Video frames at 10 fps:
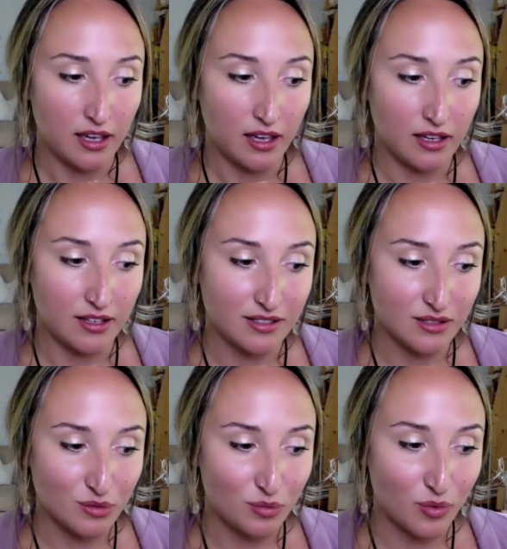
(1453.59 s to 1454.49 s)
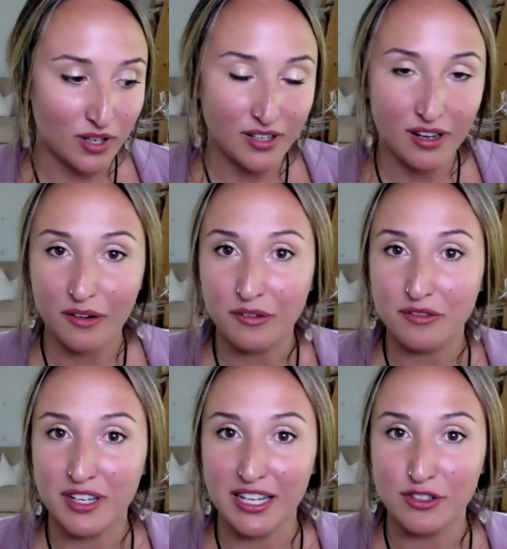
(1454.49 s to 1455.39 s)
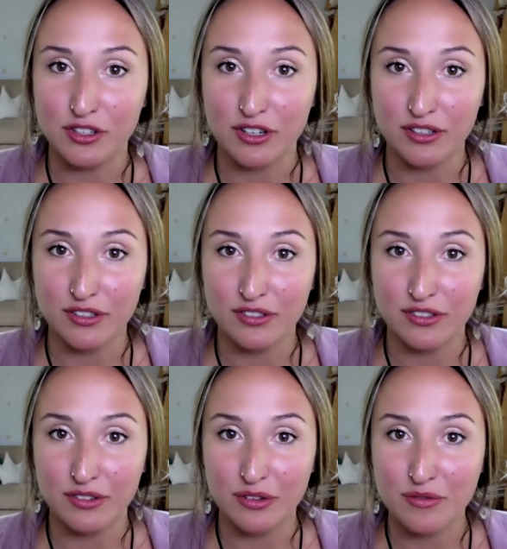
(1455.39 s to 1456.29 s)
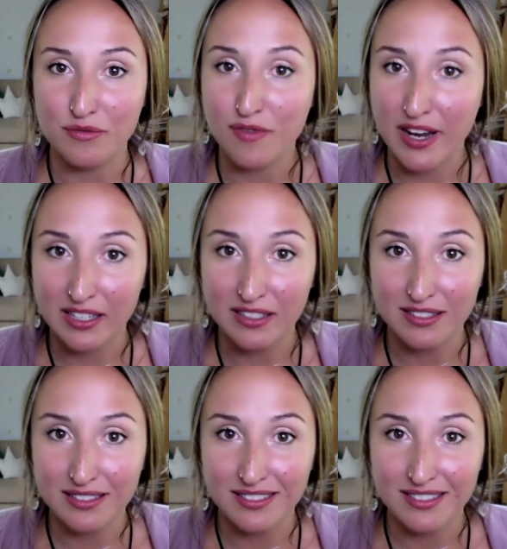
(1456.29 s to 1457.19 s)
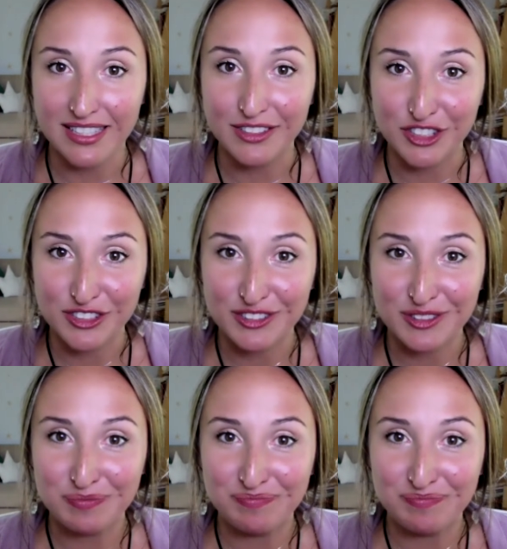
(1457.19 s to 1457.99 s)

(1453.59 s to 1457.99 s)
is one of nature's greatest teachers.